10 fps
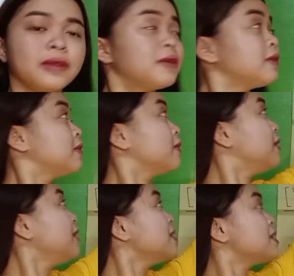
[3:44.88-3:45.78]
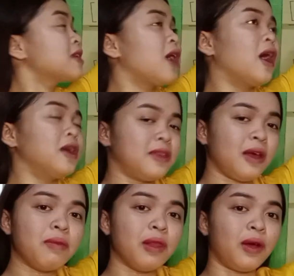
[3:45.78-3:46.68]
So this is our
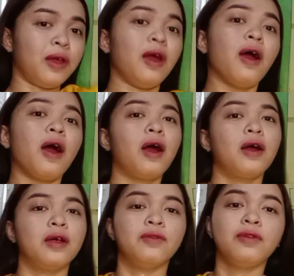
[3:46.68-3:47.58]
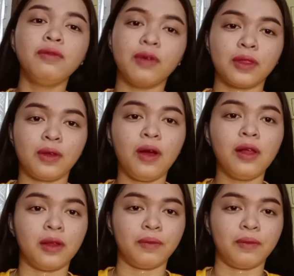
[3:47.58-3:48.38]
tableau, our pivot column.